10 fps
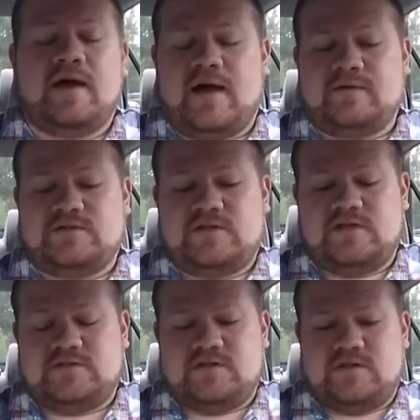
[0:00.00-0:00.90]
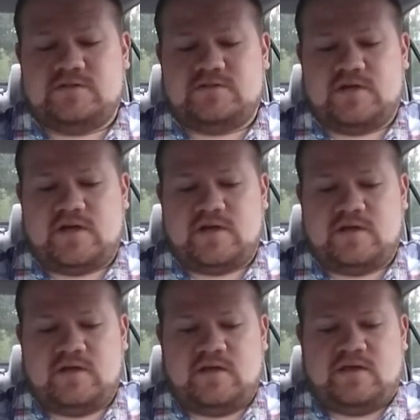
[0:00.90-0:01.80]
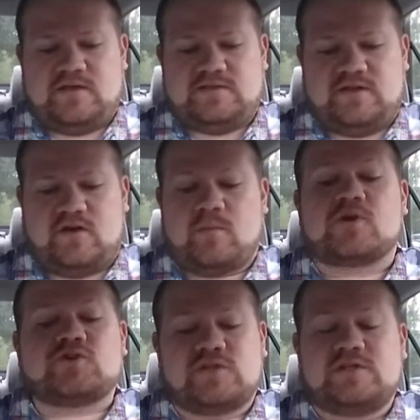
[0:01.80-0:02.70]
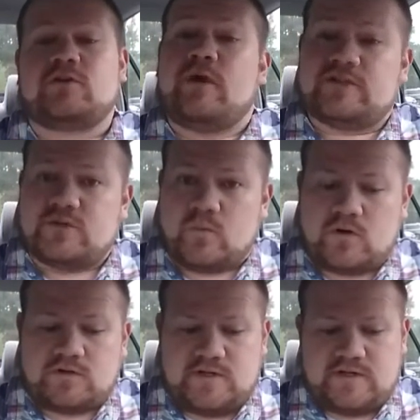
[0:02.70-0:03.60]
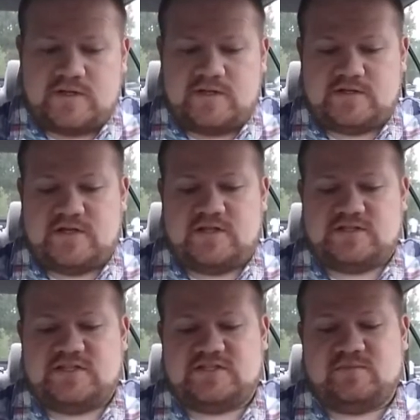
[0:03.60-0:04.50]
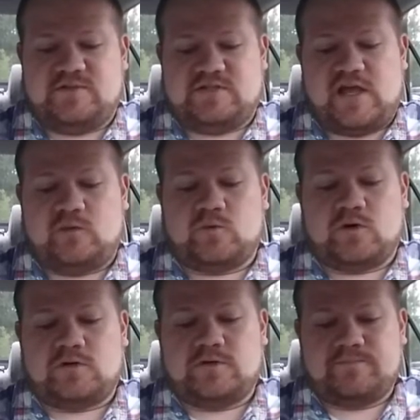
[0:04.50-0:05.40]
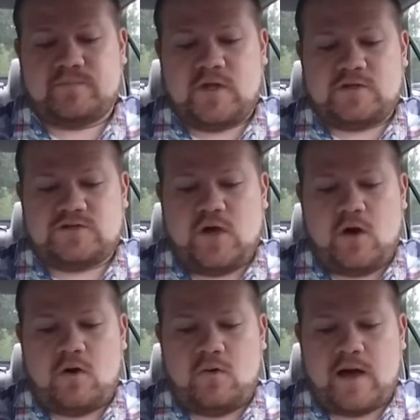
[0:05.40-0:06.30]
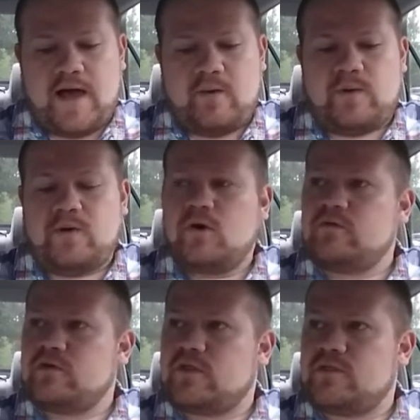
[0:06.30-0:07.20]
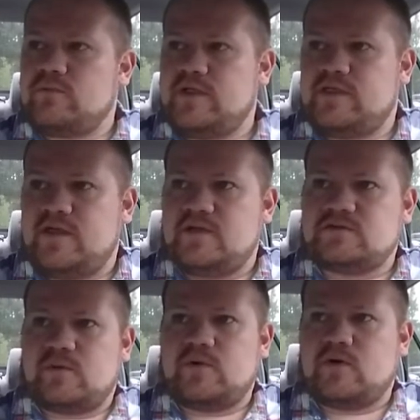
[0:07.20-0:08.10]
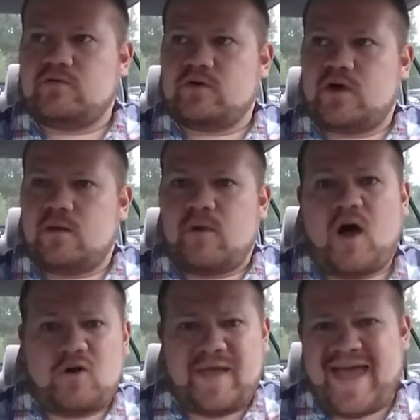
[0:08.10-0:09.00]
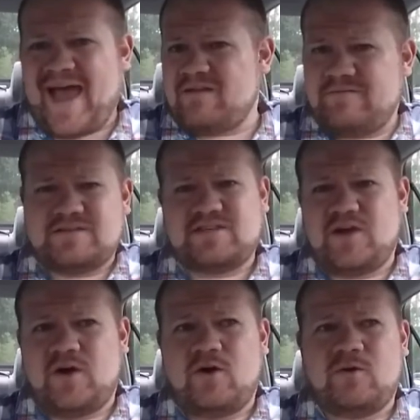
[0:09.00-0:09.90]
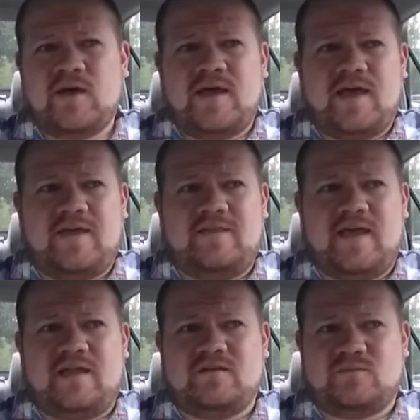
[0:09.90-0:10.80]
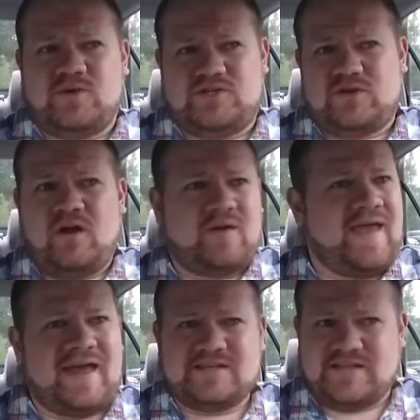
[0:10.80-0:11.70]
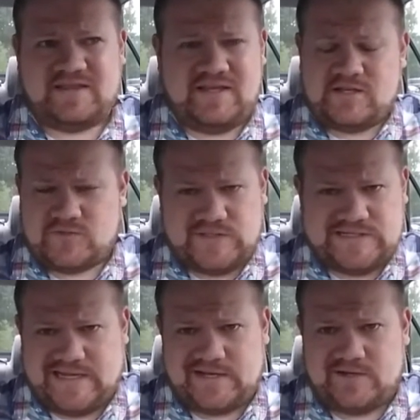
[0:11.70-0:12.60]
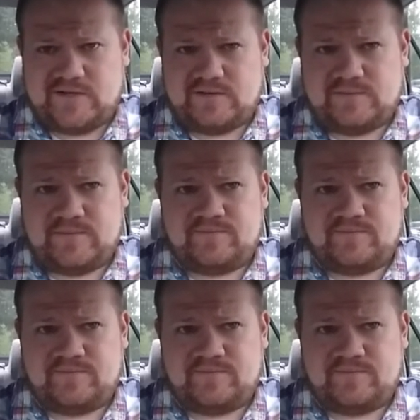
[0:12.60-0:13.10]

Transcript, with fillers: uh, is, is, is uh, is in the commercial integration world, in the, in the, in the system design world. So I went over the three things. I went over um, AutoCAD, Visio, and then which AutoCAD is like the industry standard.